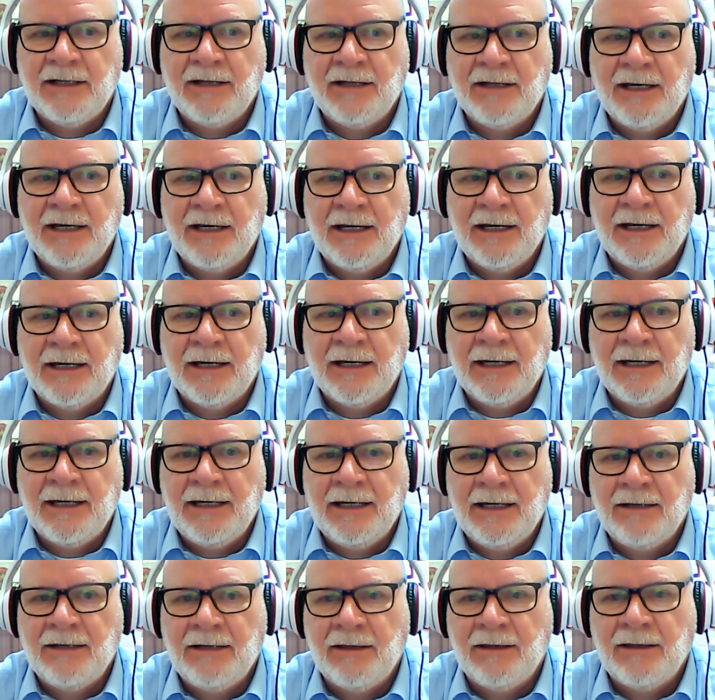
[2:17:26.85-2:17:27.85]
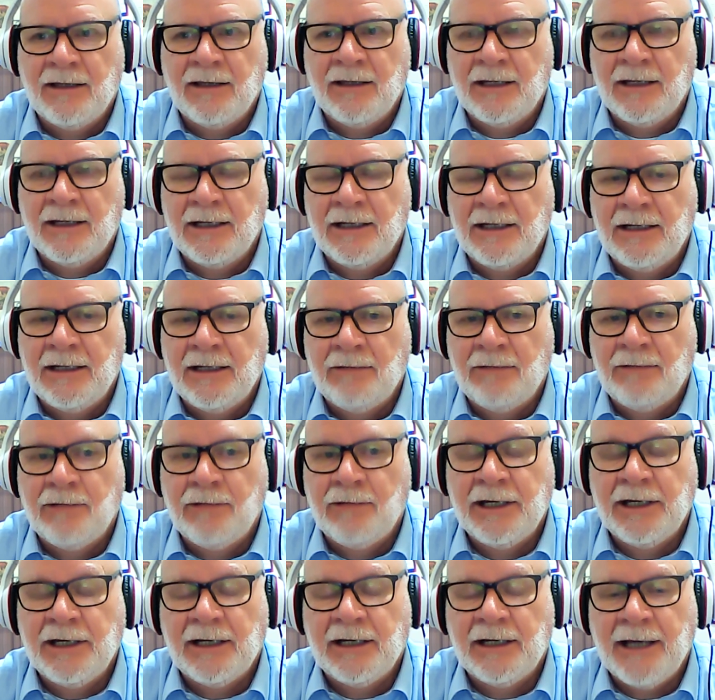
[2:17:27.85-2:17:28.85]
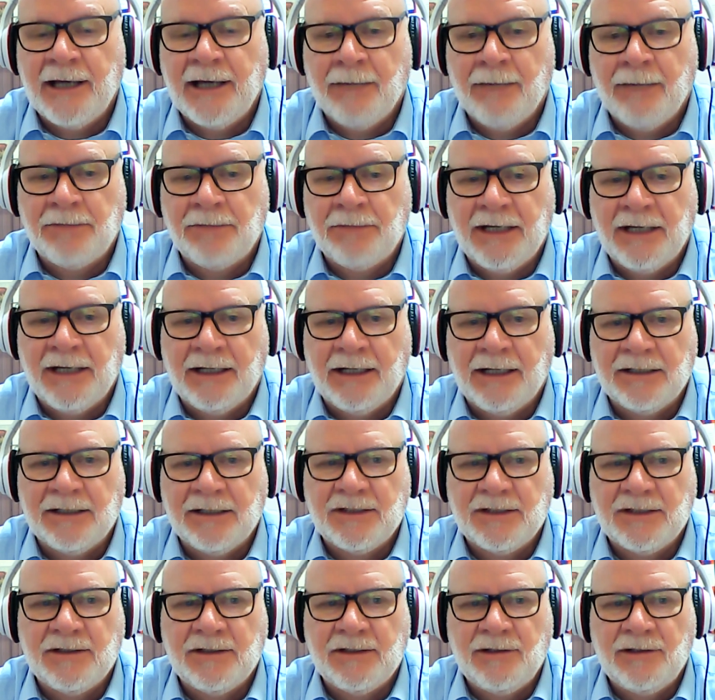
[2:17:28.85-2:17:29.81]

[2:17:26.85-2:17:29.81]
there in the weekly updates.